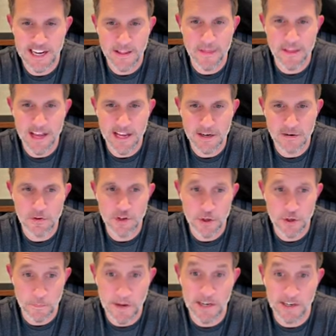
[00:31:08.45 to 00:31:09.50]
and then
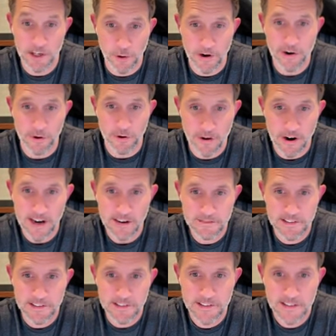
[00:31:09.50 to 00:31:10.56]
you pick your
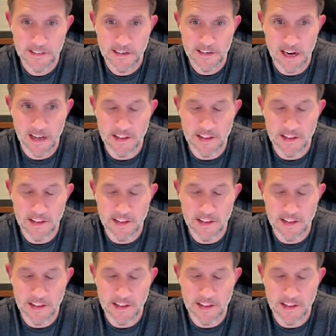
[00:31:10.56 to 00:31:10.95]
aircraft uh-huh.